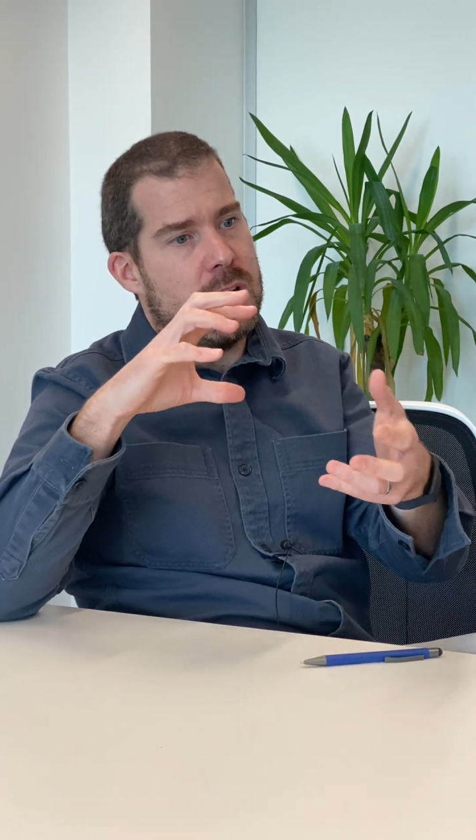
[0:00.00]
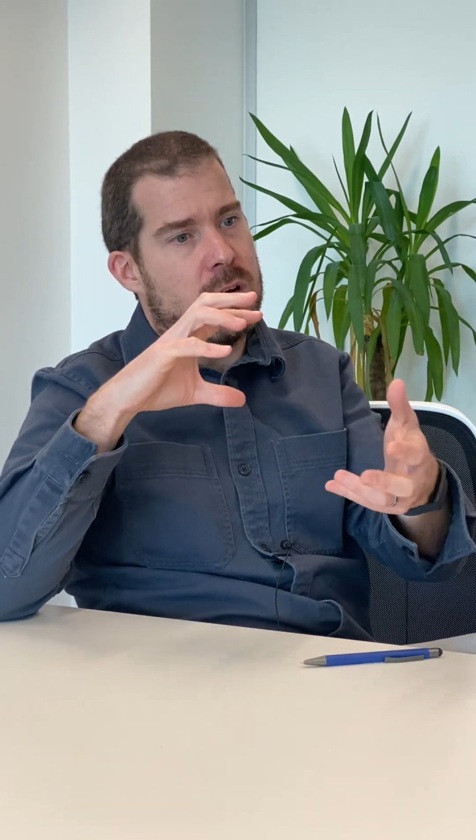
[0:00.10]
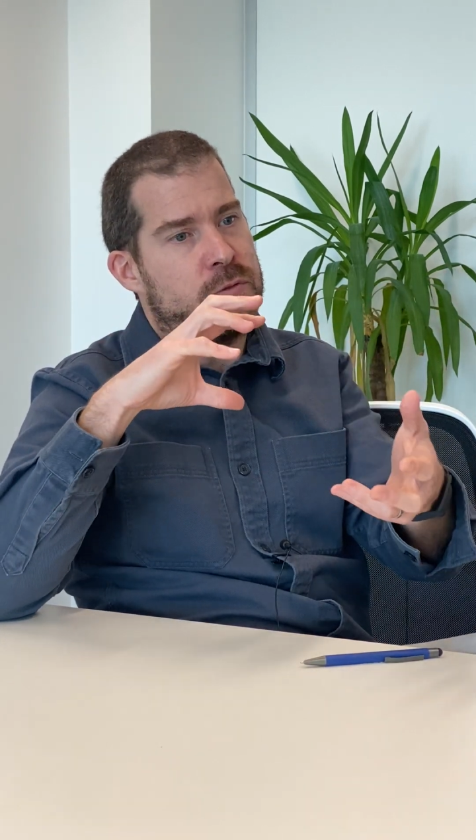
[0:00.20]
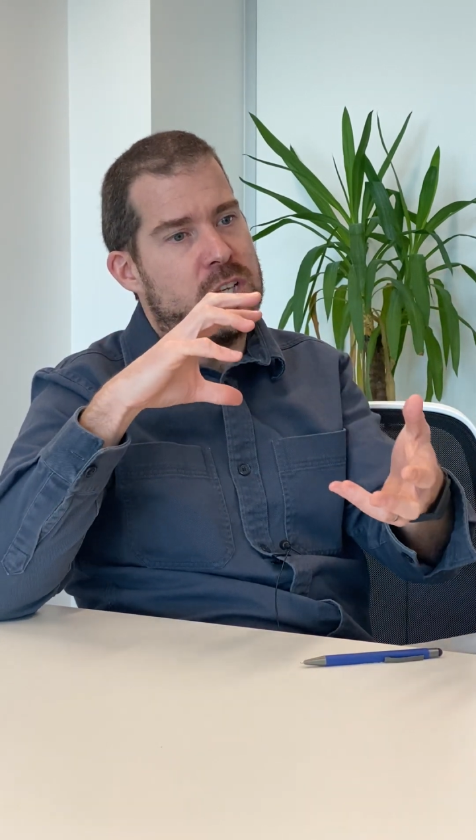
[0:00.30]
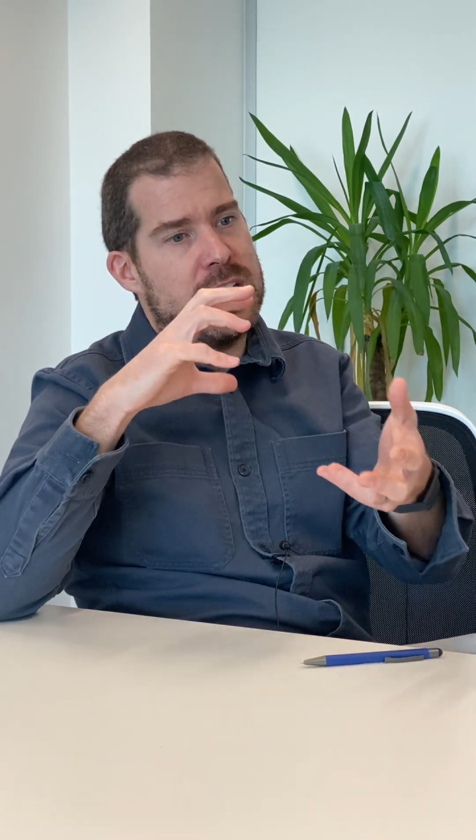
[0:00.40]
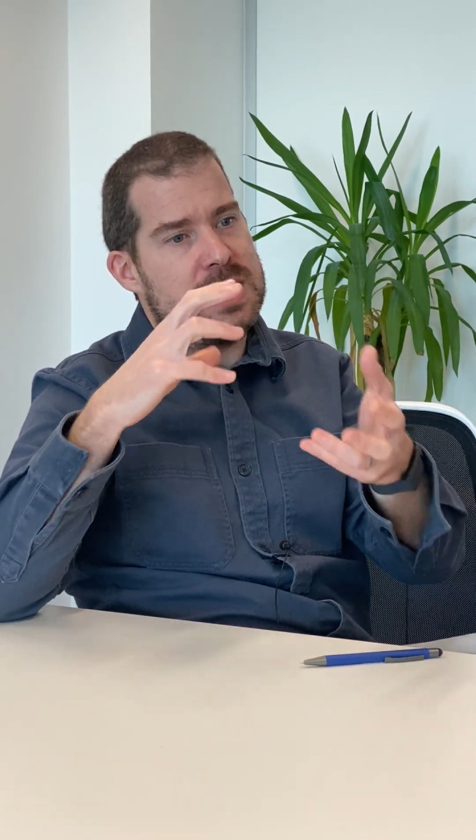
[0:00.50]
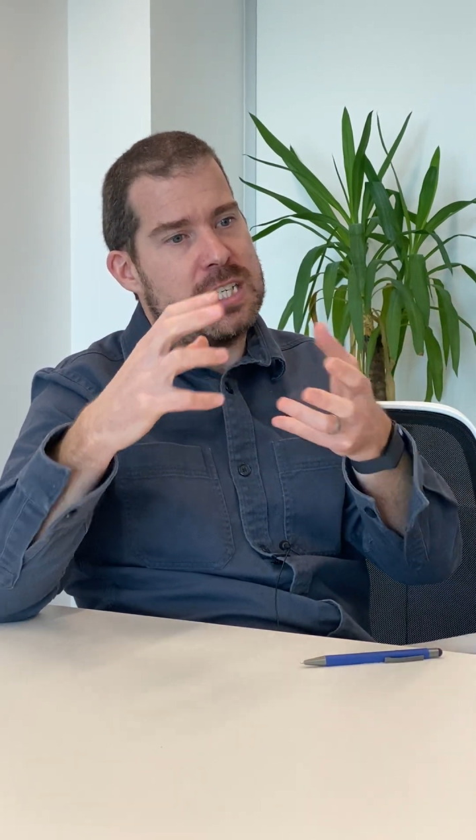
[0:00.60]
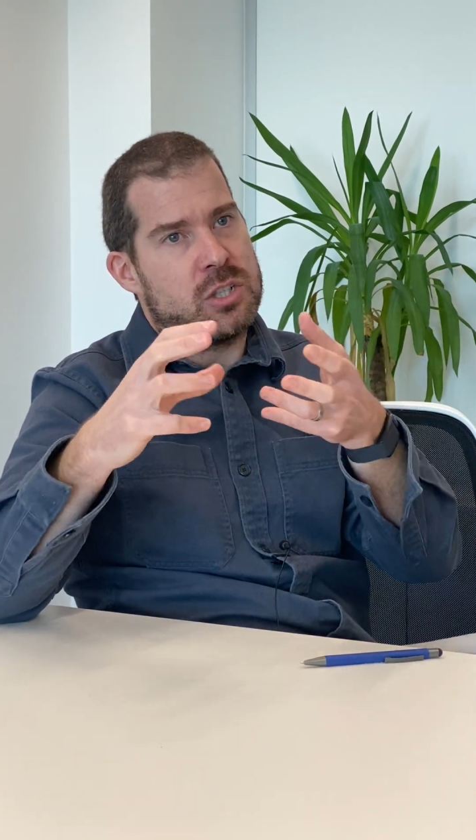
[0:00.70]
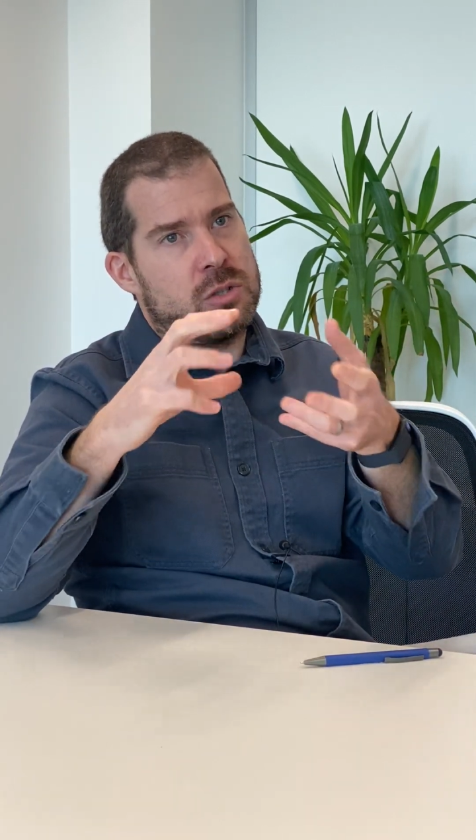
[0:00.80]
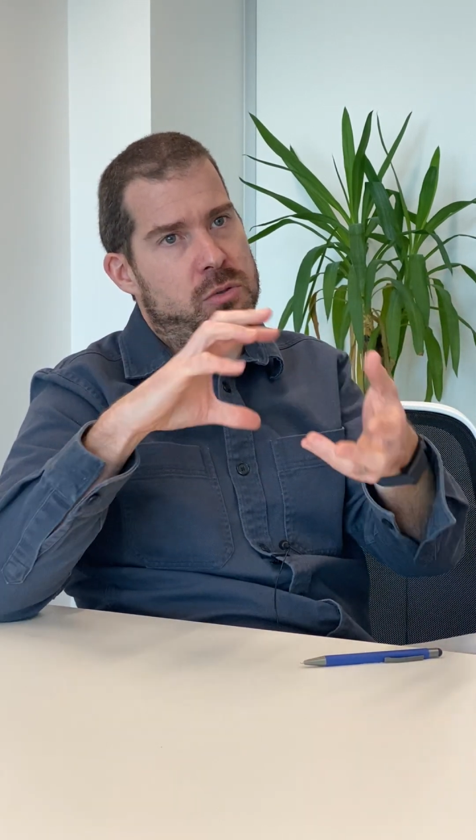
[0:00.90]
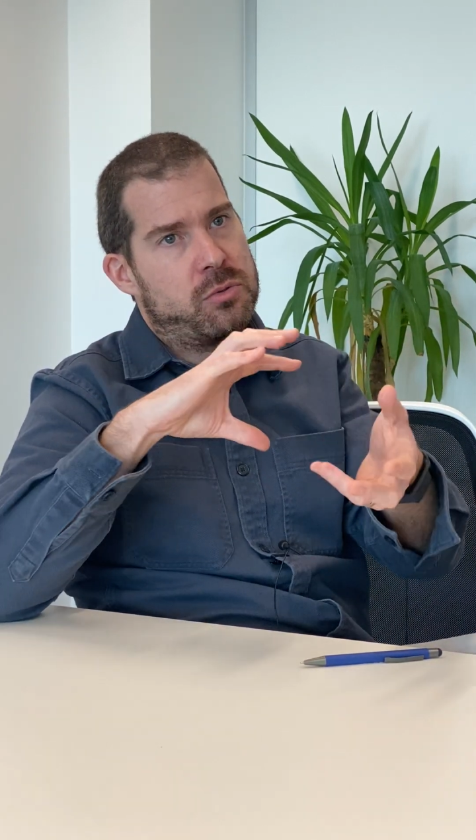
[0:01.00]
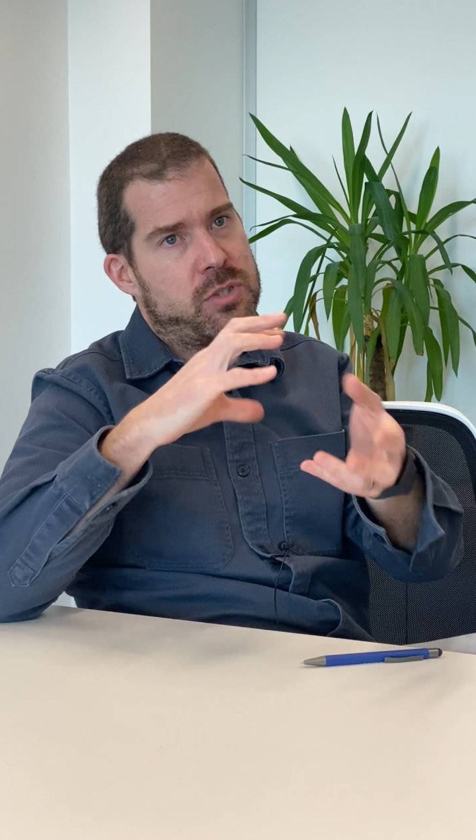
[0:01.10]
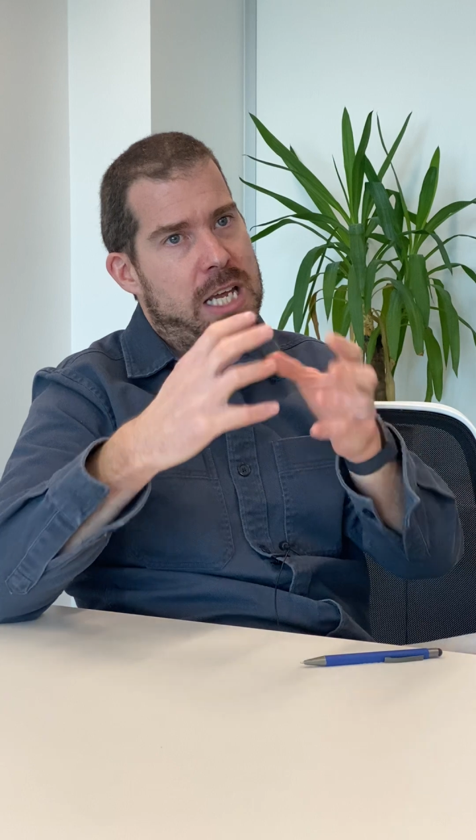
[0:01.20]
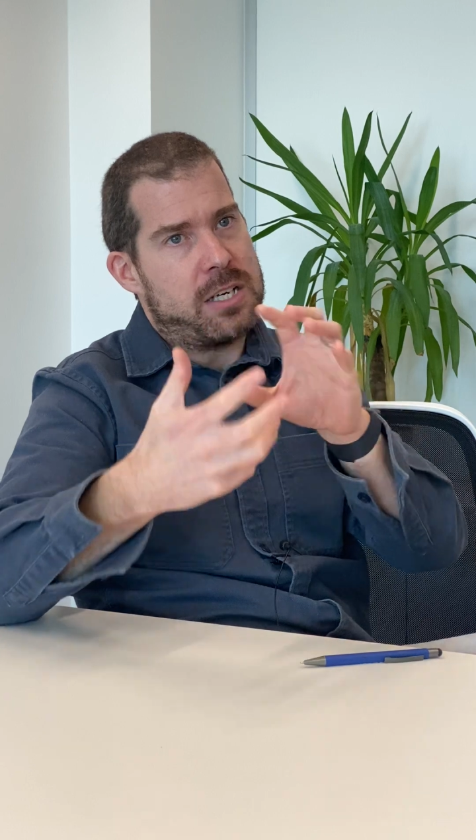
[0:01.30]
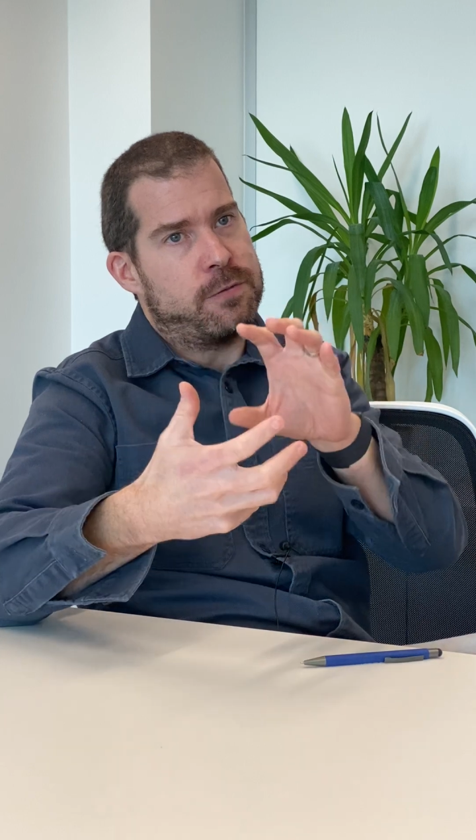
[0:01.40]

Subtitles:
often in digital sketch